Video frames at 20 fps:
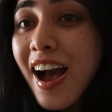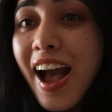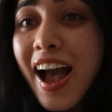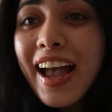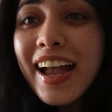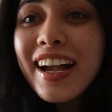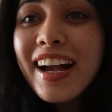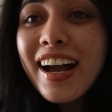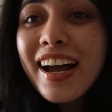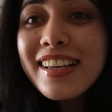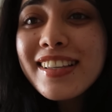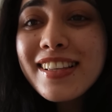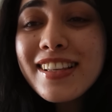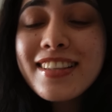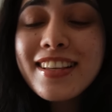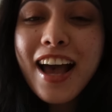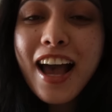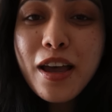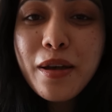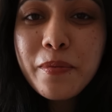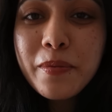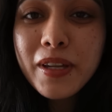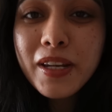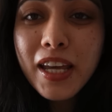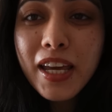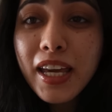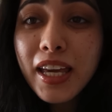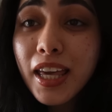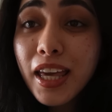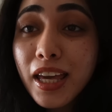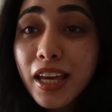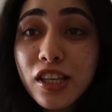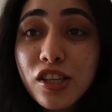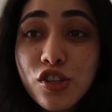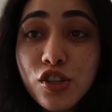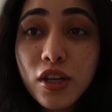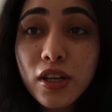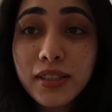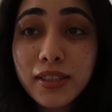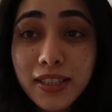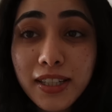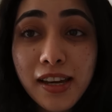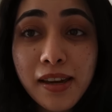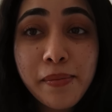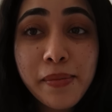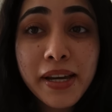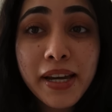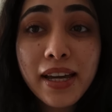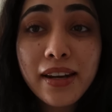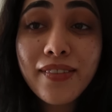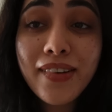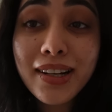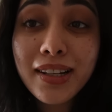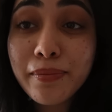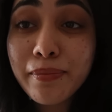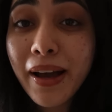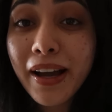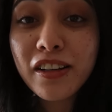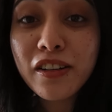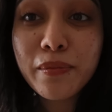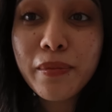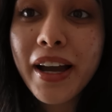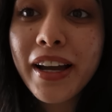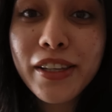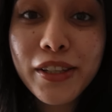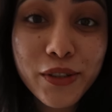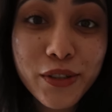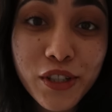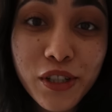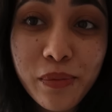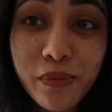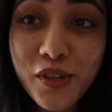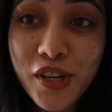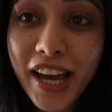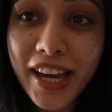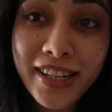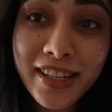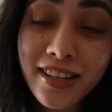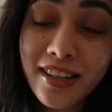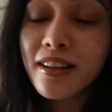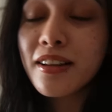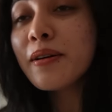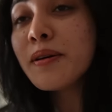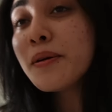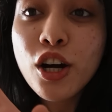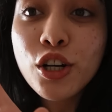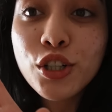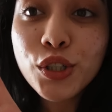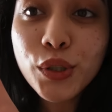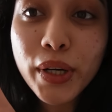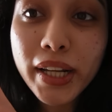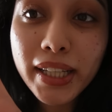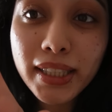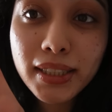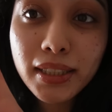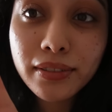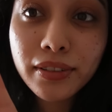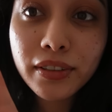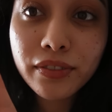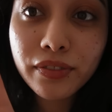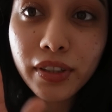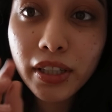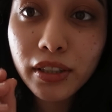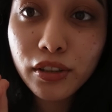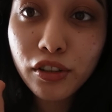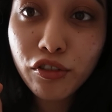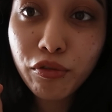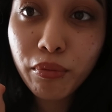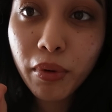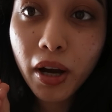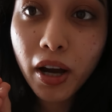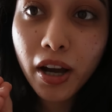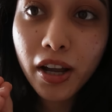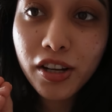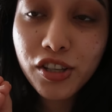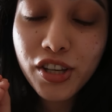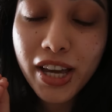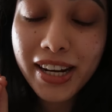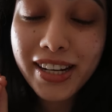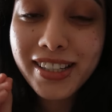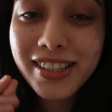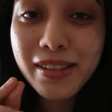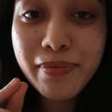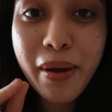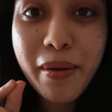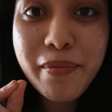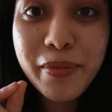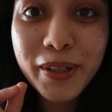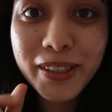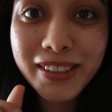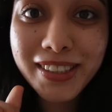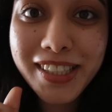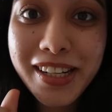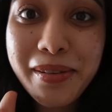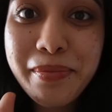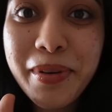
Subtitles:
Hi guys, it's Ayman aka Just Aiming and welcome back to my YouTube channel. Today is the 15th of March and it's my birthday